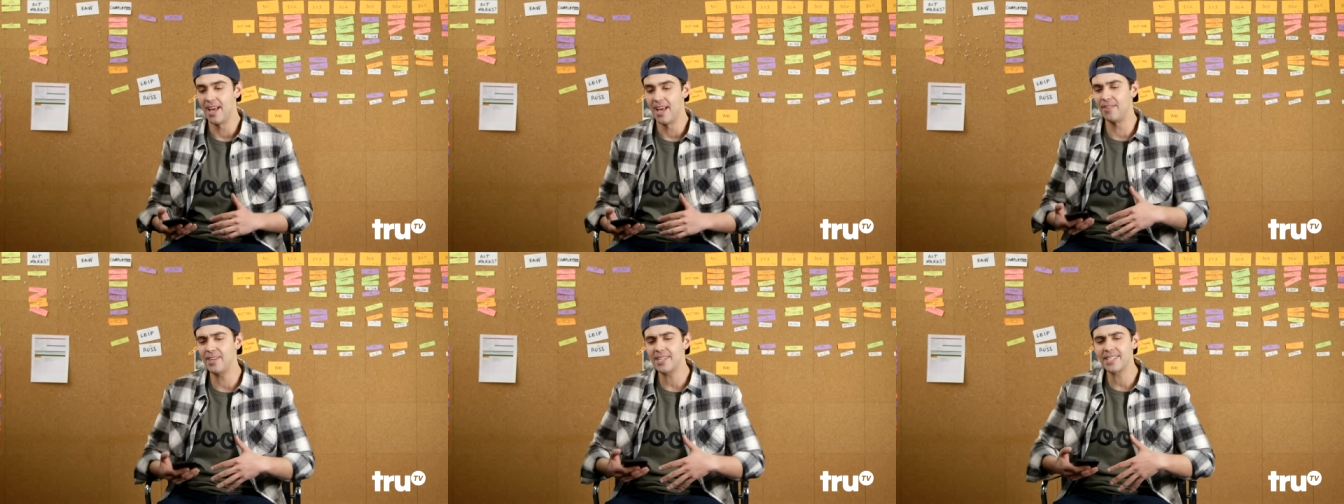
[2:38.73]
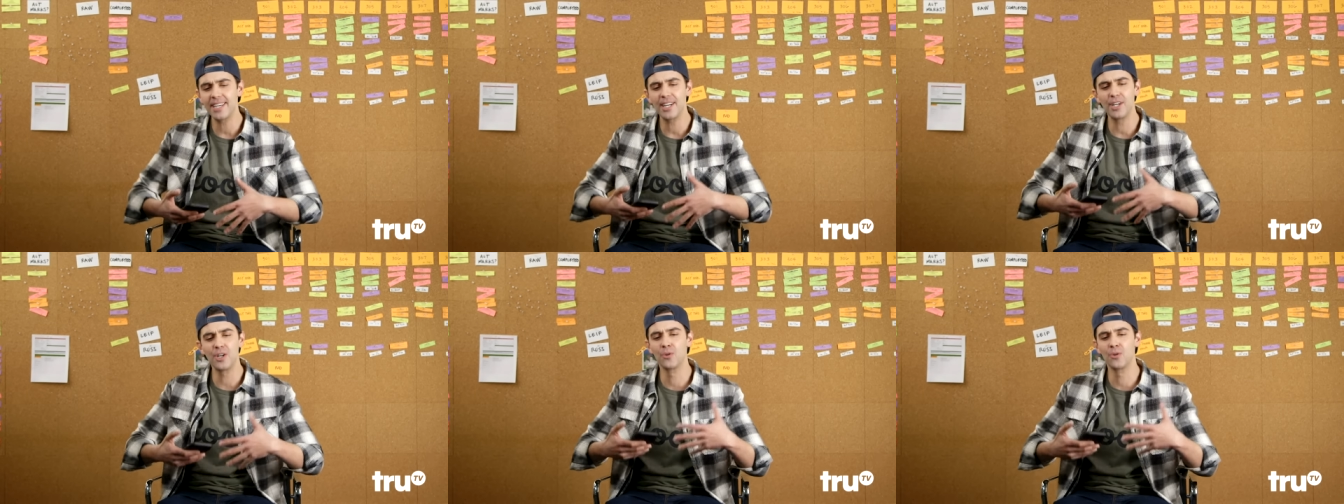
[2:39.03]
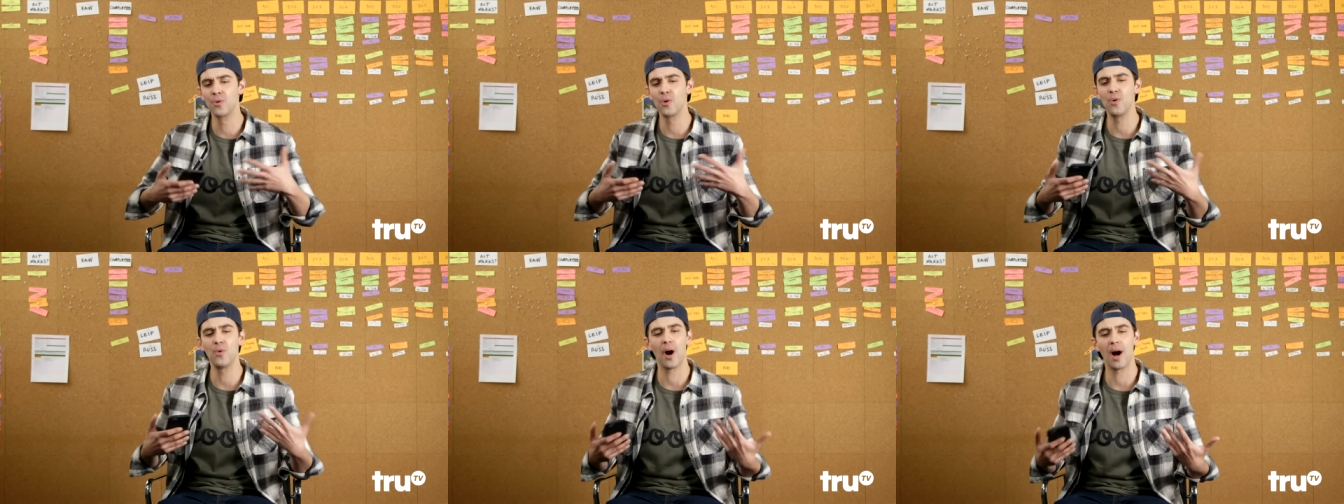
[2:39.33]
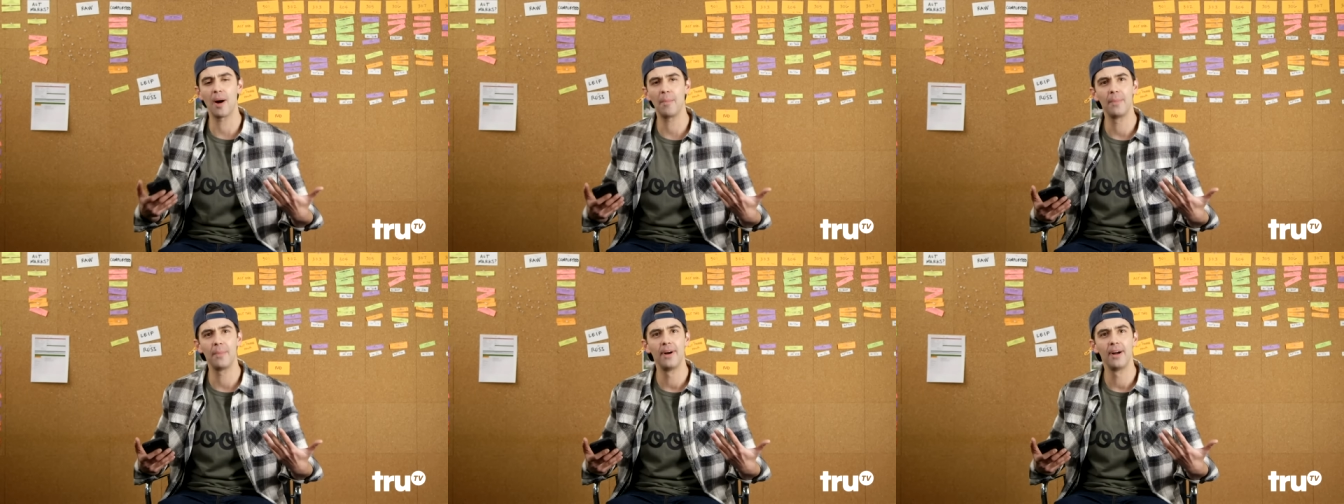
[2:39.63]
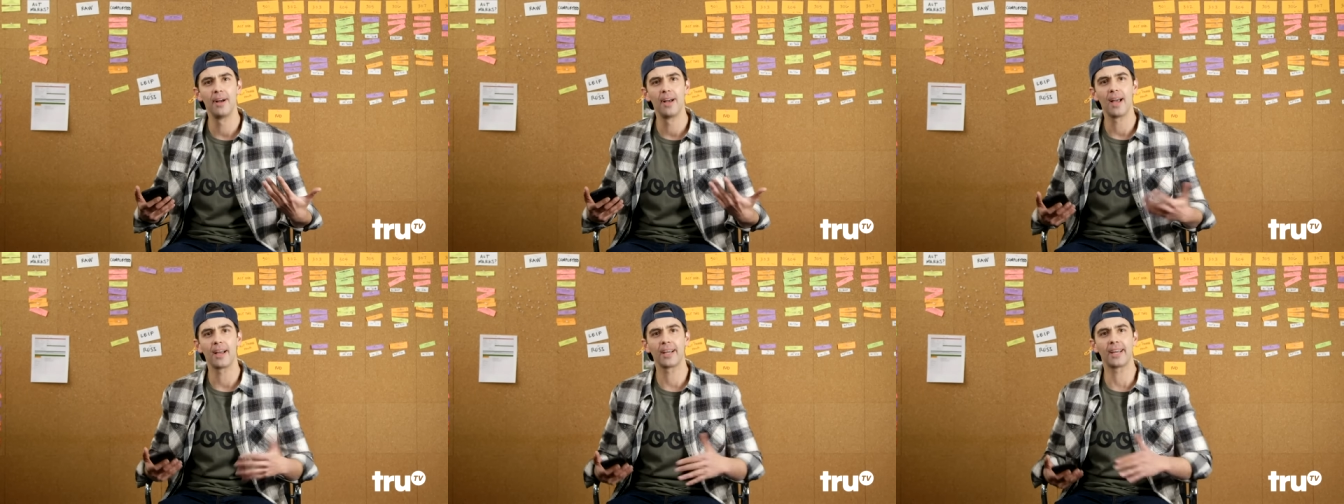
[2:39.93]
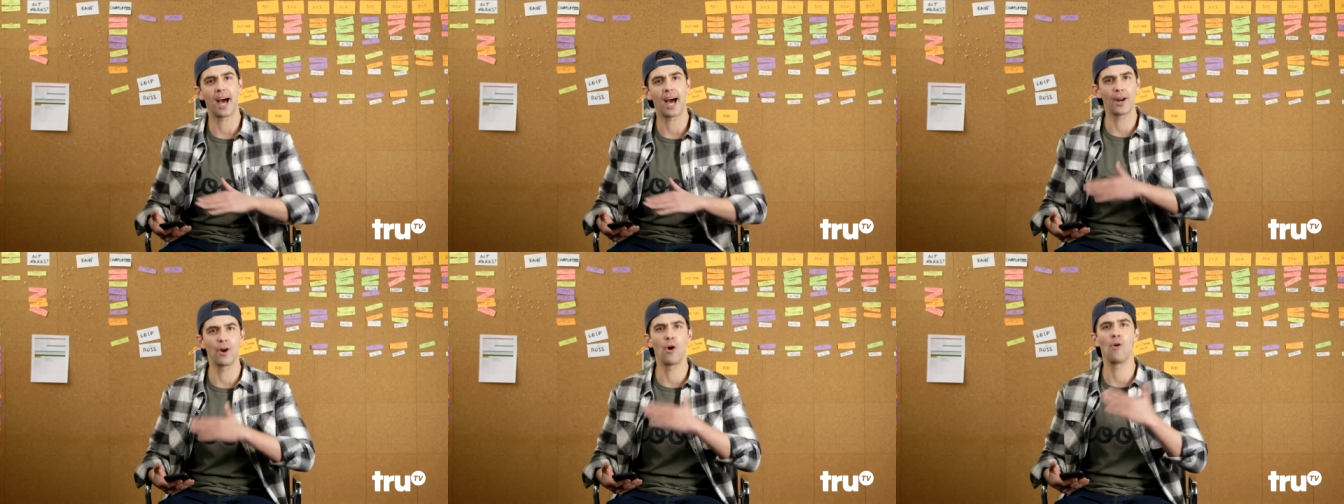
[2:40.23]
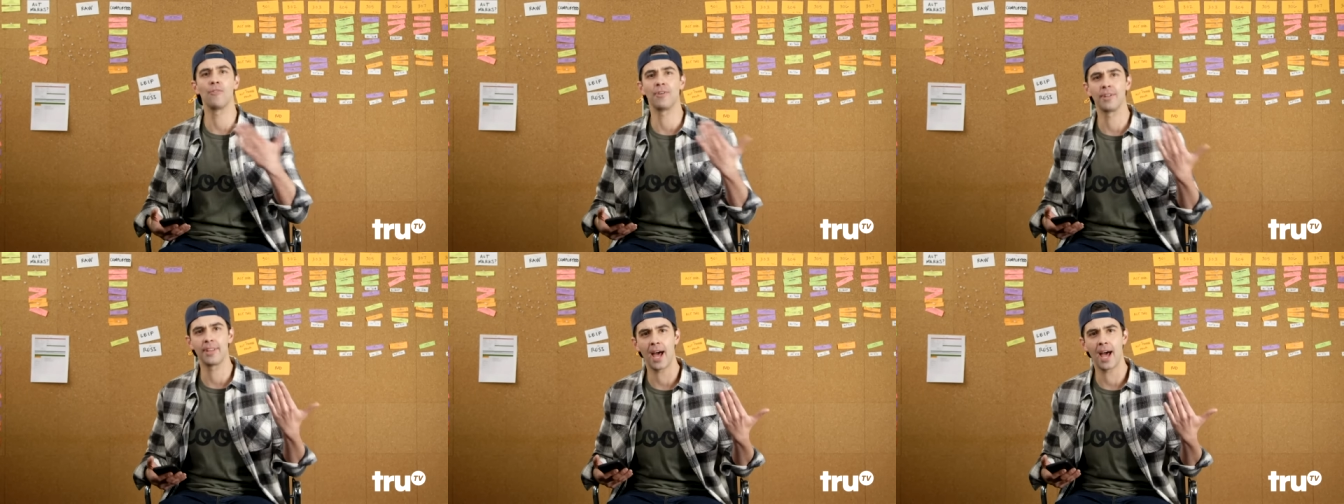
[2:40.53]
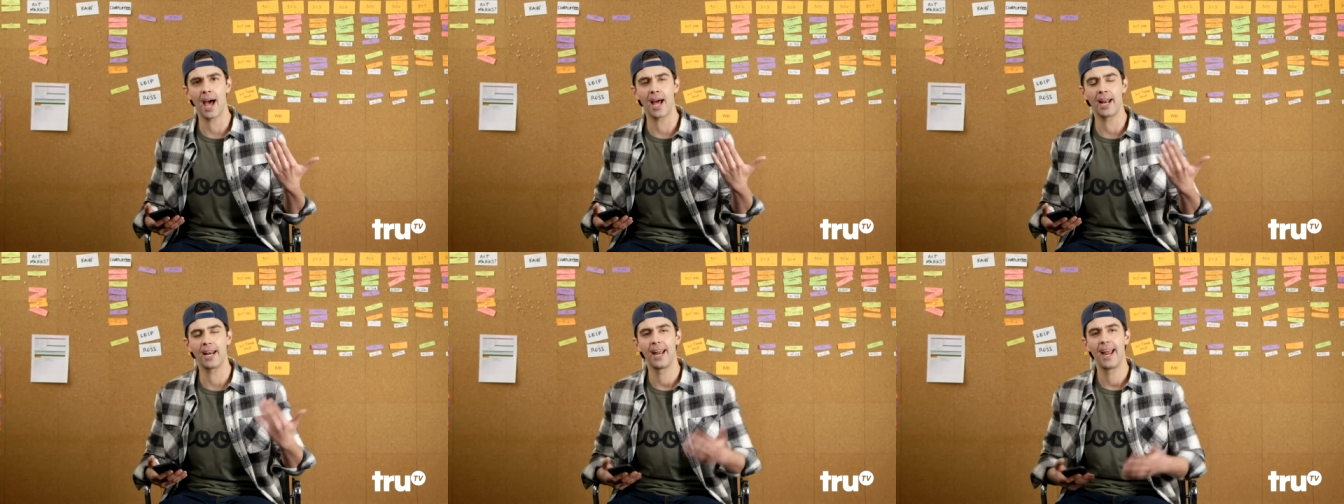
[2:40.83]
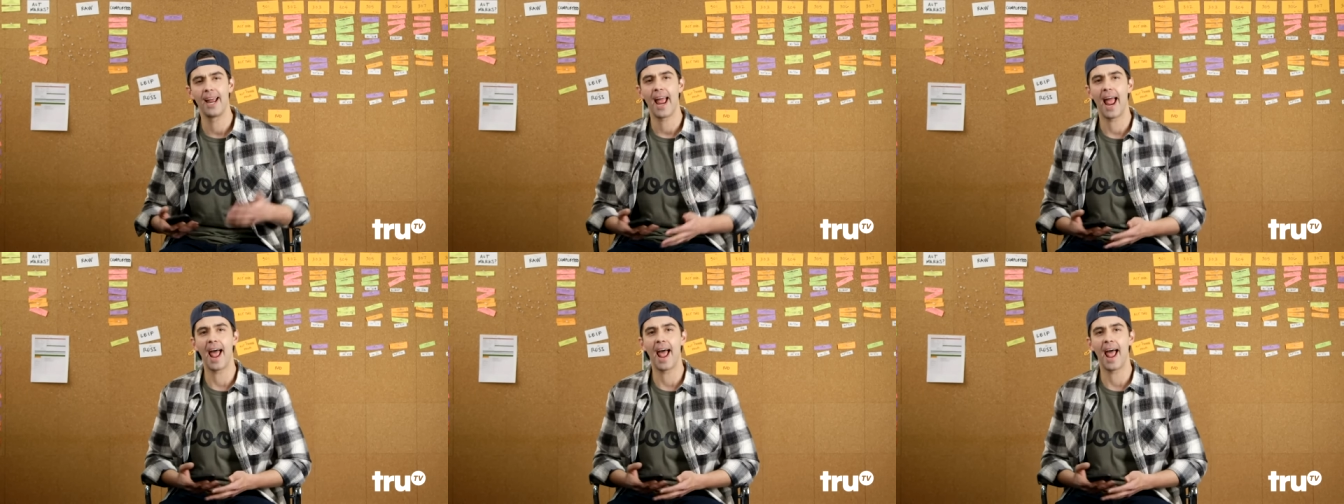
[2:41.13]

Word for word: And this kid grew up, got over that,